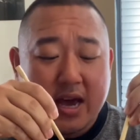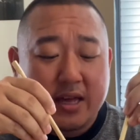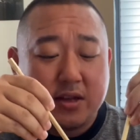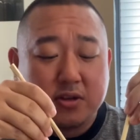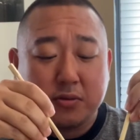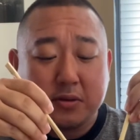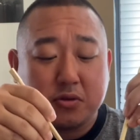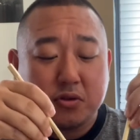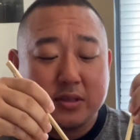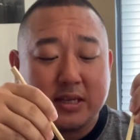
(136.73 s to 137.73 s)
and then you're supposed to
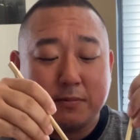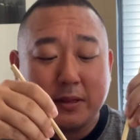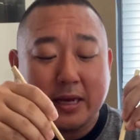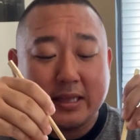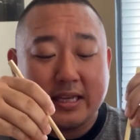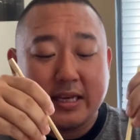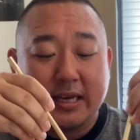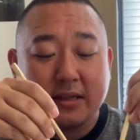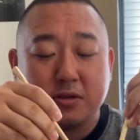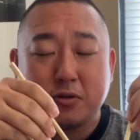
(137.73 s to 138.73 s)
just dip lightly
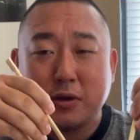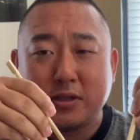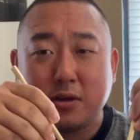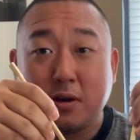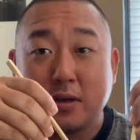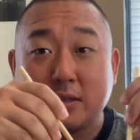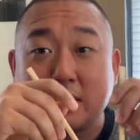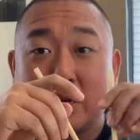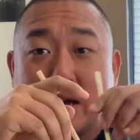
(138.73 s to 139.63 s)
in the soy sauce.